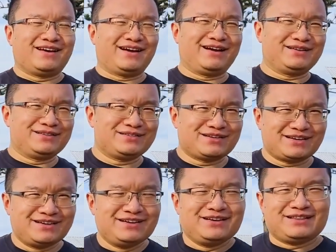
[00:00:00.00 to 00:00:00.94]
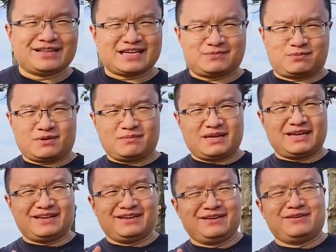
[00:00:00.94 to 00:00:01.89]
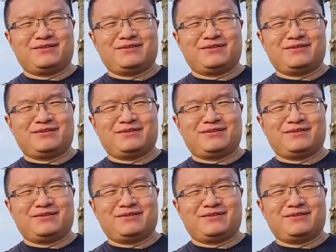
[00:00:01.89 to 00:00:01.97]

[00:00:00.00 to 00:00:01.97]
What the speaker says: And that's probably